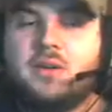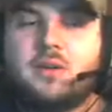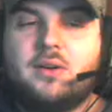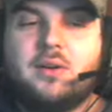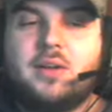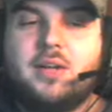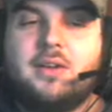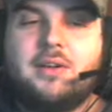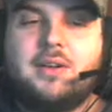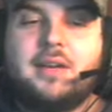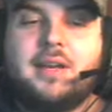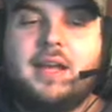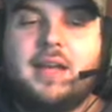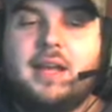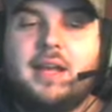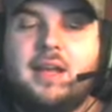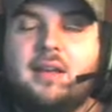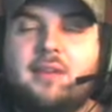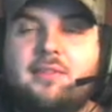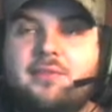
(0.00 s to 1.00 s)
Or you can
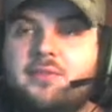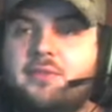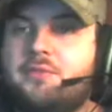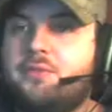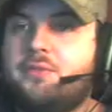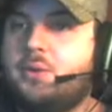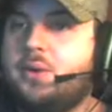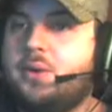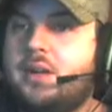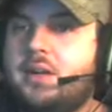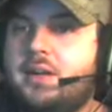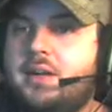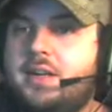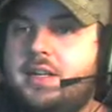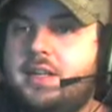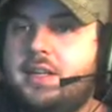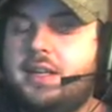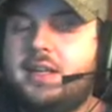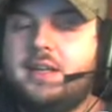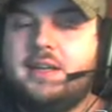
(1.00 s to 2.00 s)
have 4
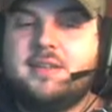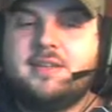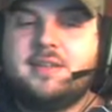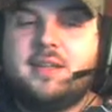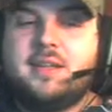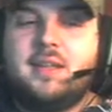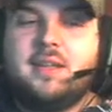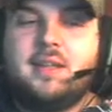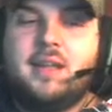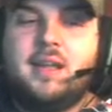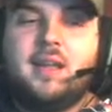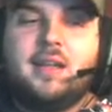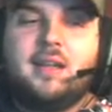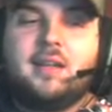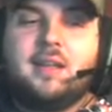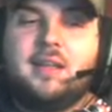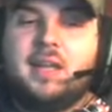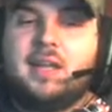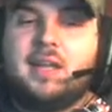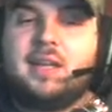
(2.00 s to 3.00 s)
RDAs and
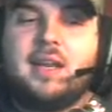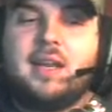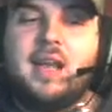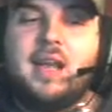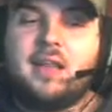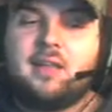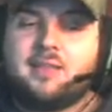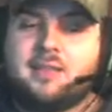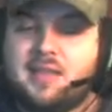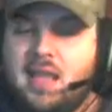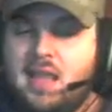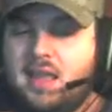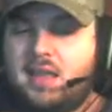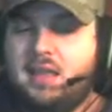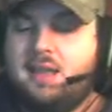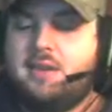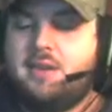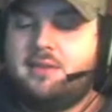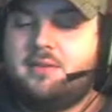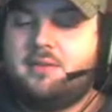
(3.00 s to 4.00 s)
then like an Atlas
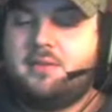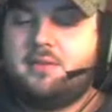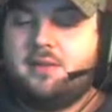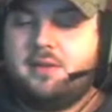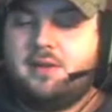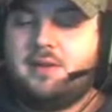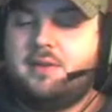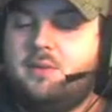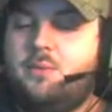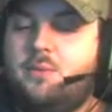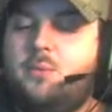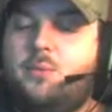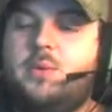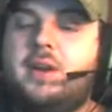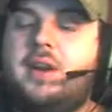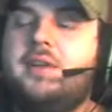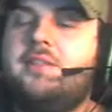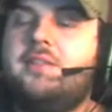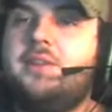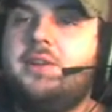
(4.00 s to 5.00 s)
tank or
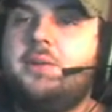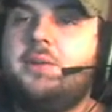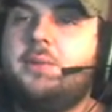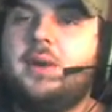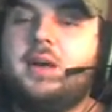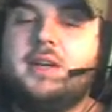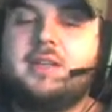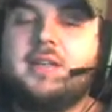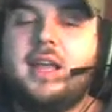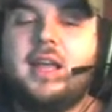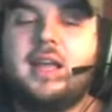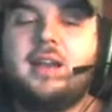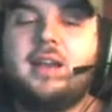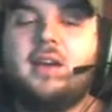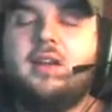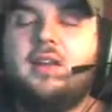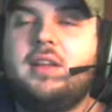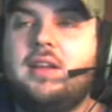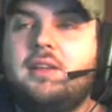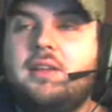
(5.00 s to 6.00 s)
whatever you want. And
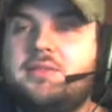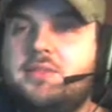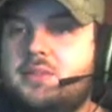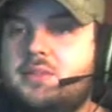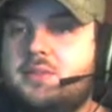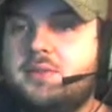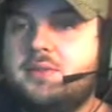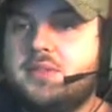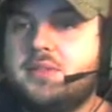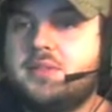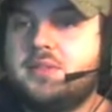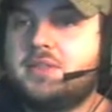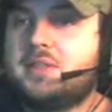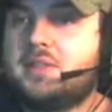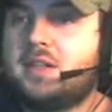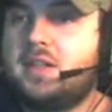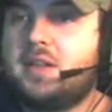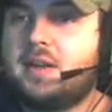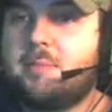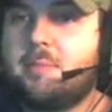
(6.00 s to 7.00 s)
all you have to do is
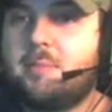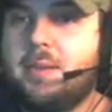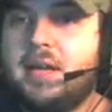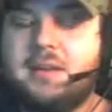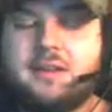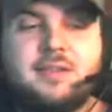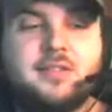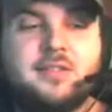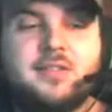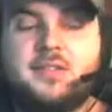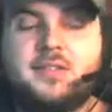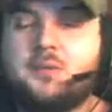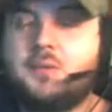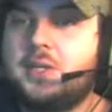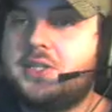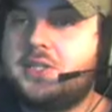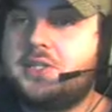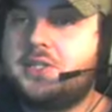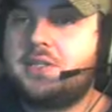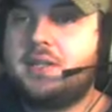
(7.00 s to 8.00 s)
just click a button,
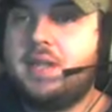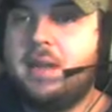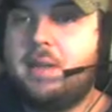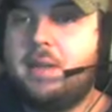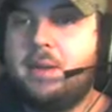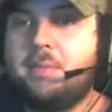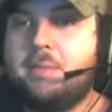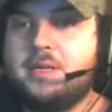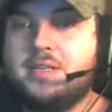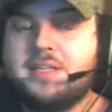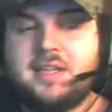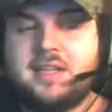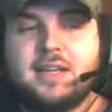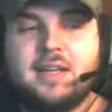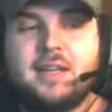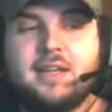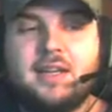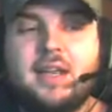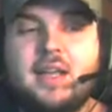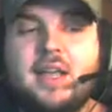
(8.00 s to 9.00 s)
switch to that memory
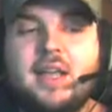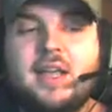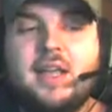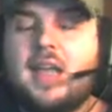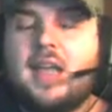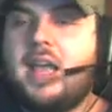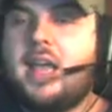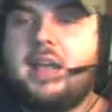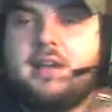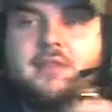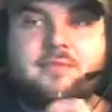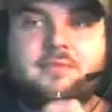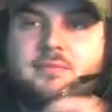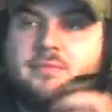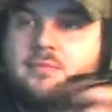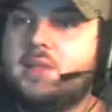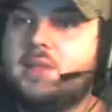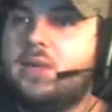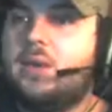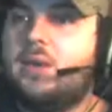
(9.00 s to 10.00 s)
setting, and
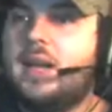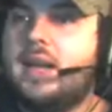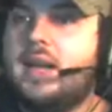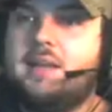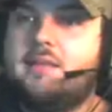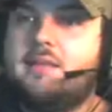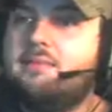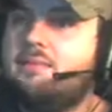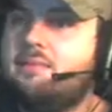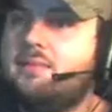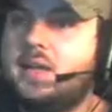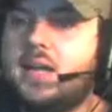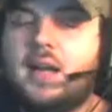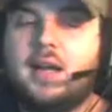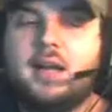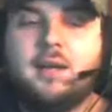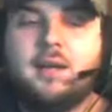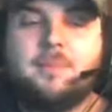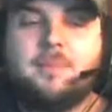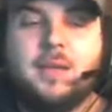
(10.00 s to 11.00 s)
go at it.
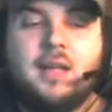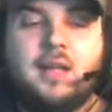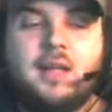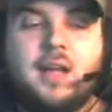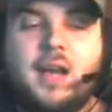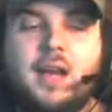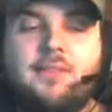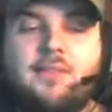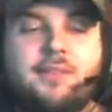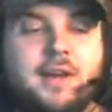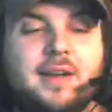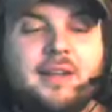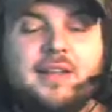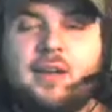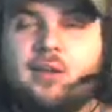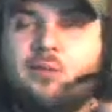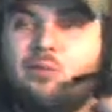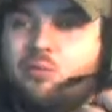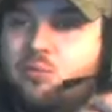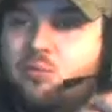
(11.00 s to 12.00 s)
I find
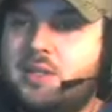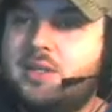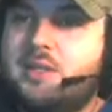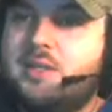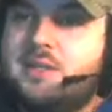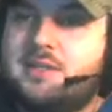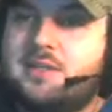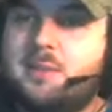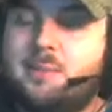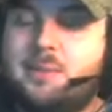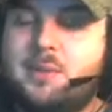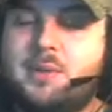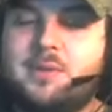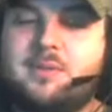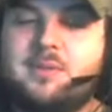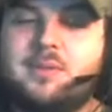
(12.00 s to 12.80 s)
that really simple.